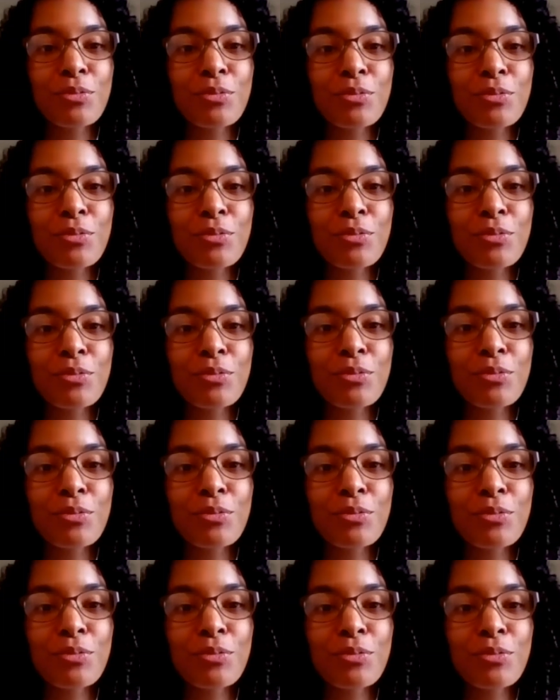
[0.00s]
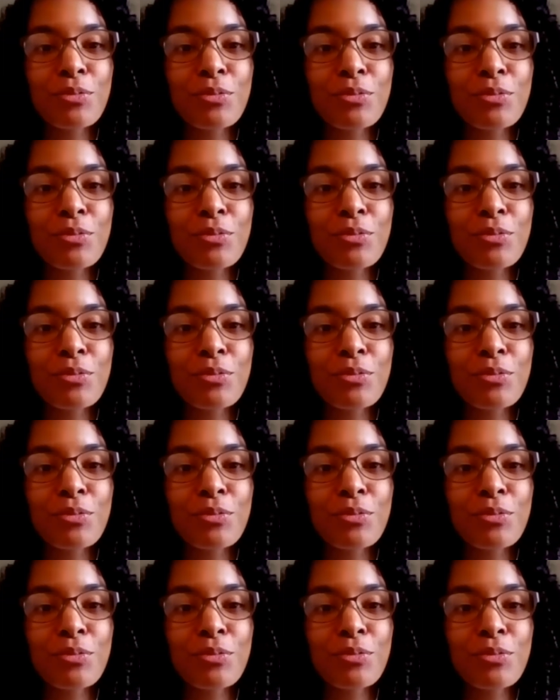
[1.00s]
because we were considered
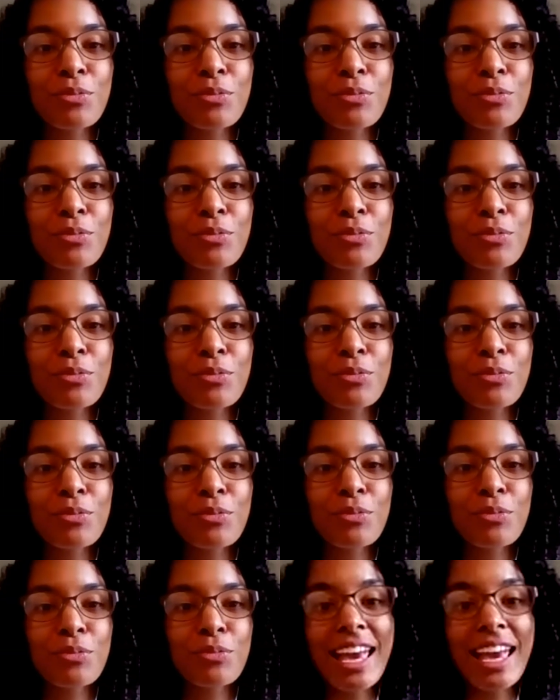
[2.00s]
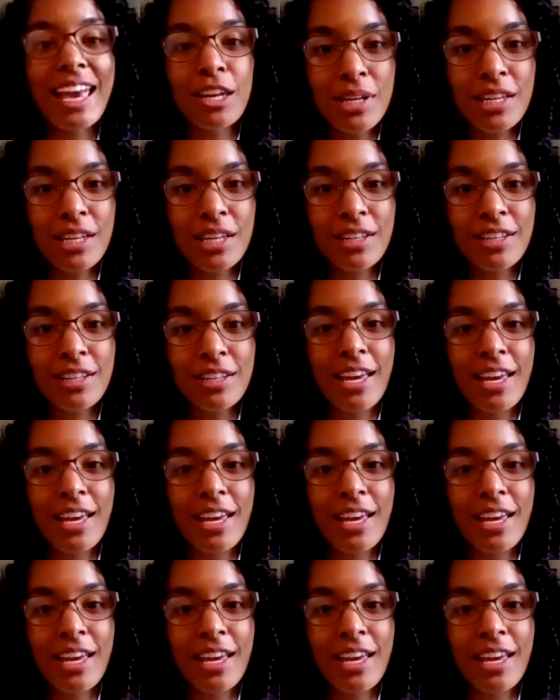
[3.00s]
revolutionaries for taking care of the enemy.